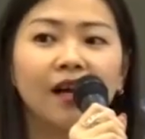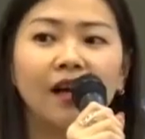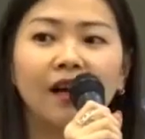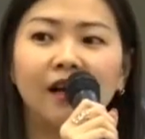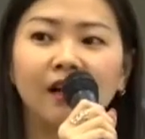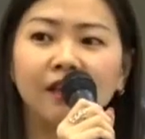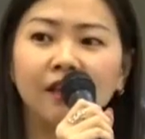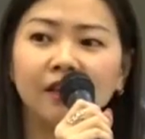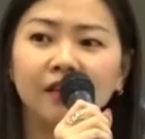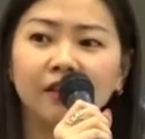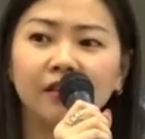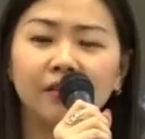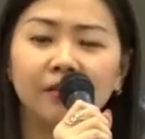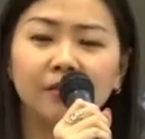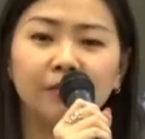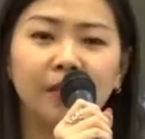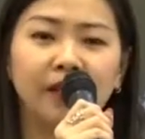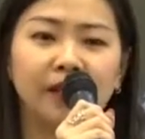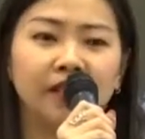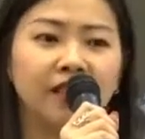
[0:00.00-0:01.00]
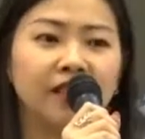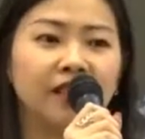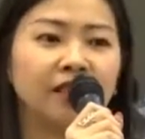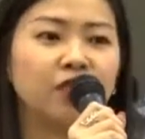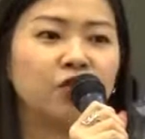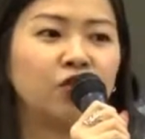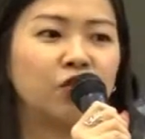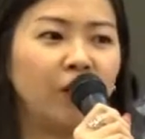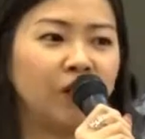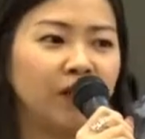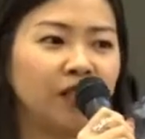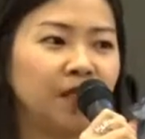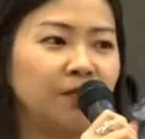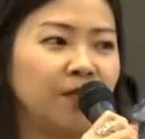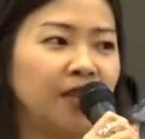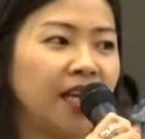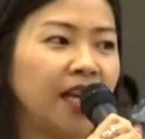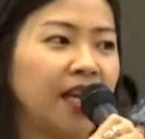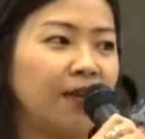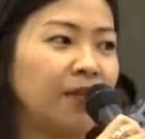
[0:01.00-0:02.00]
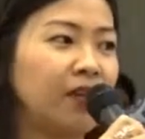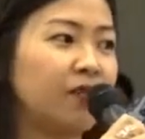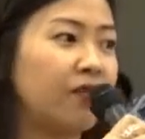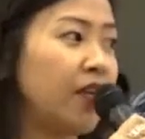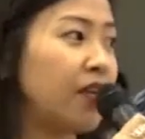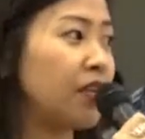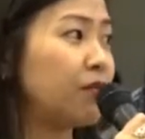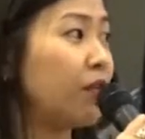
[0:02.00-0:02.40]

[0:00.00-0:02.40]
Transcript: But in the short term, it can be very